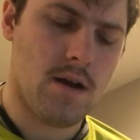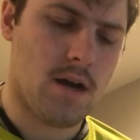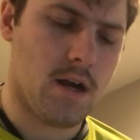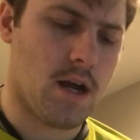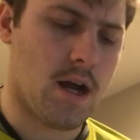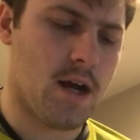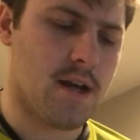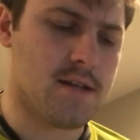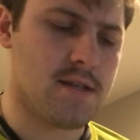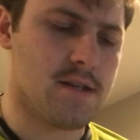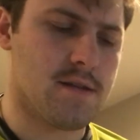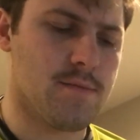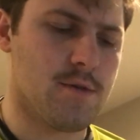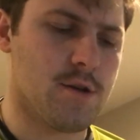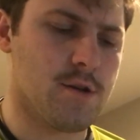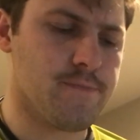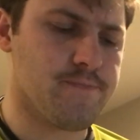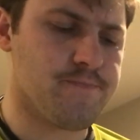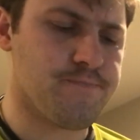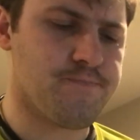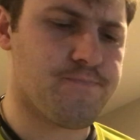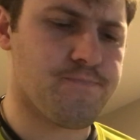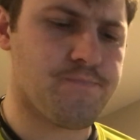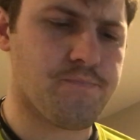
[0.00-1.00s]
a customer,
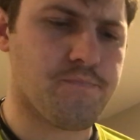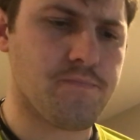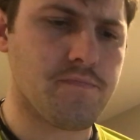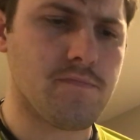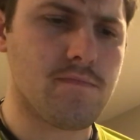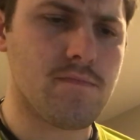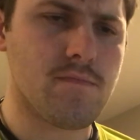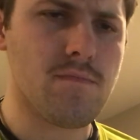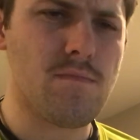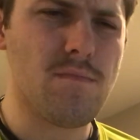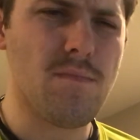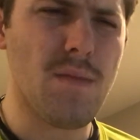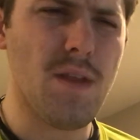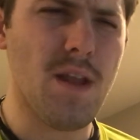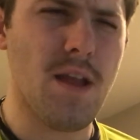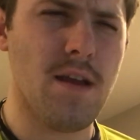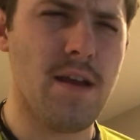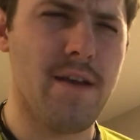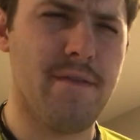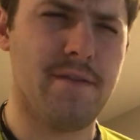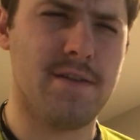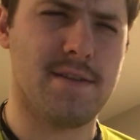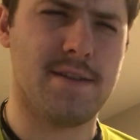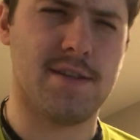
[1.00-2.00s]

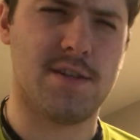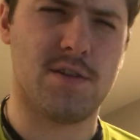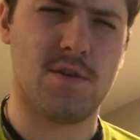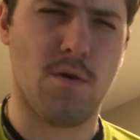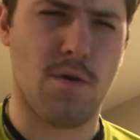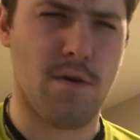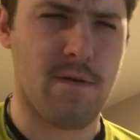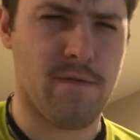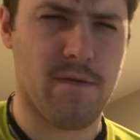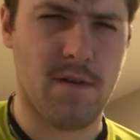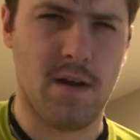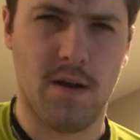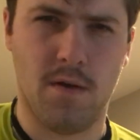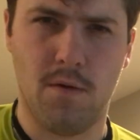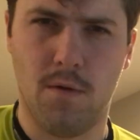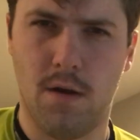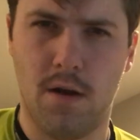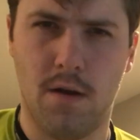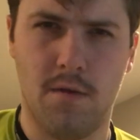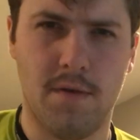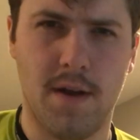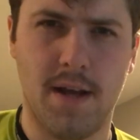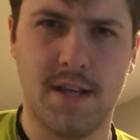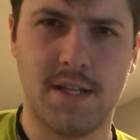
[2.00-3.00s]
if it's a storefront
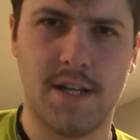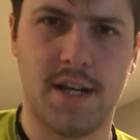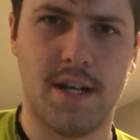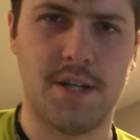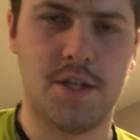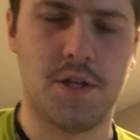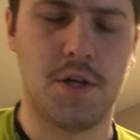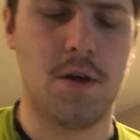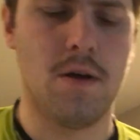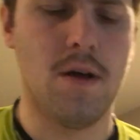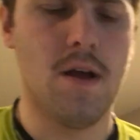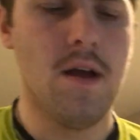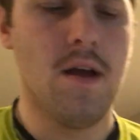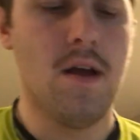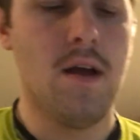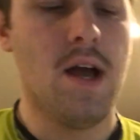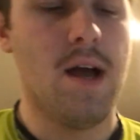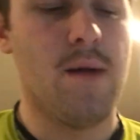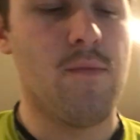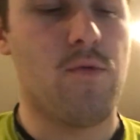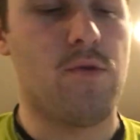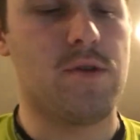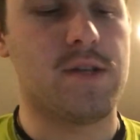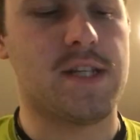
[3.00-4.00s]
or a residential.
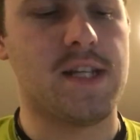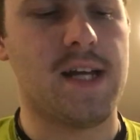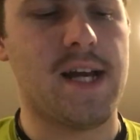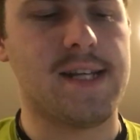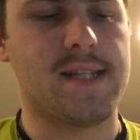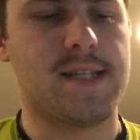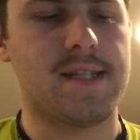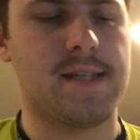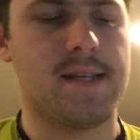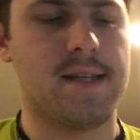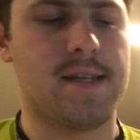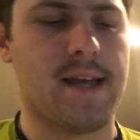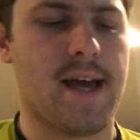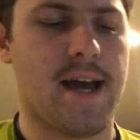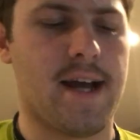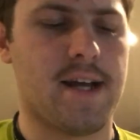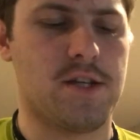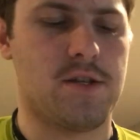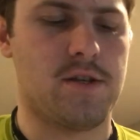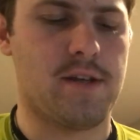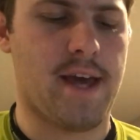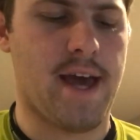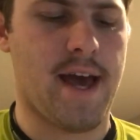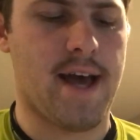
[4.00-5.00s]
What's nice is this
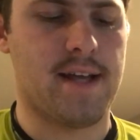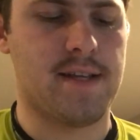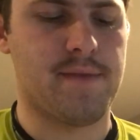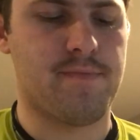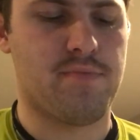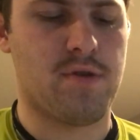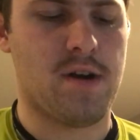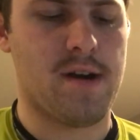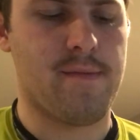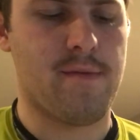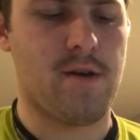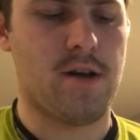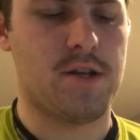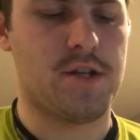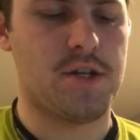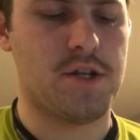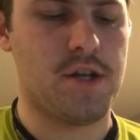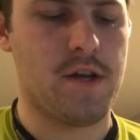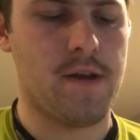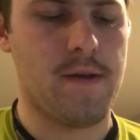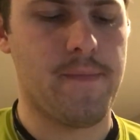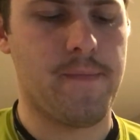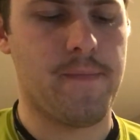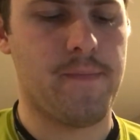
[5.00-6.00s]
actually has pretty
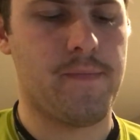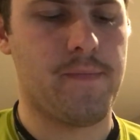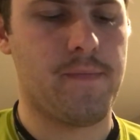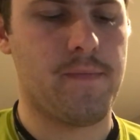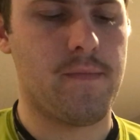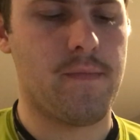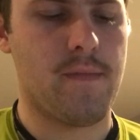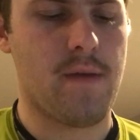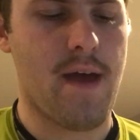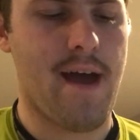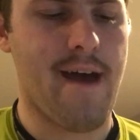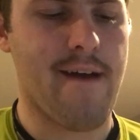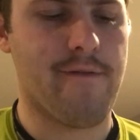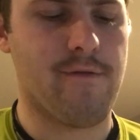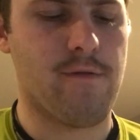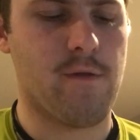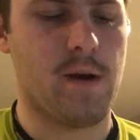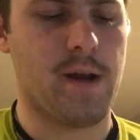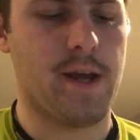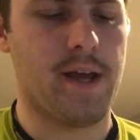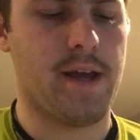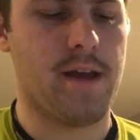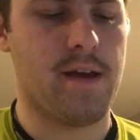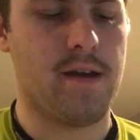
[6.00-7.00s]
much
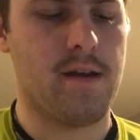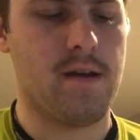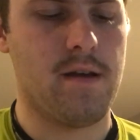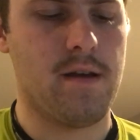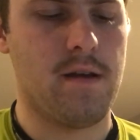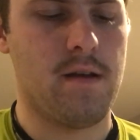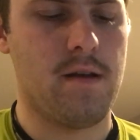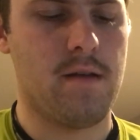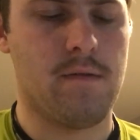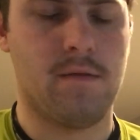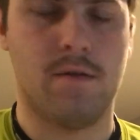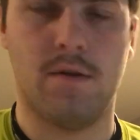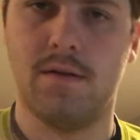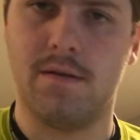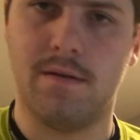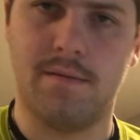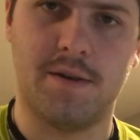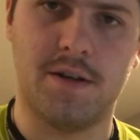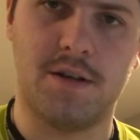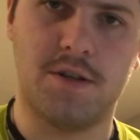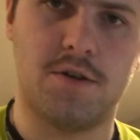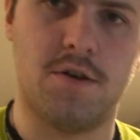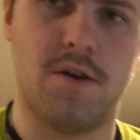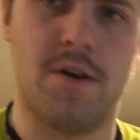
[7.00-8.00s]
every. Yeah, let
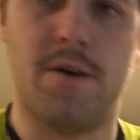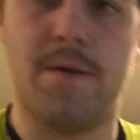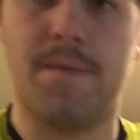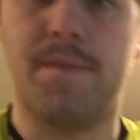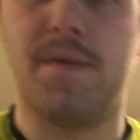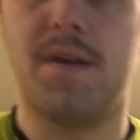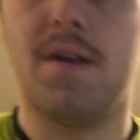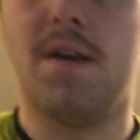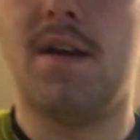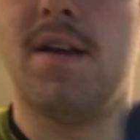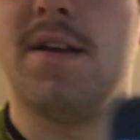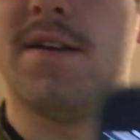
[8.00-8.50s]
me just show you.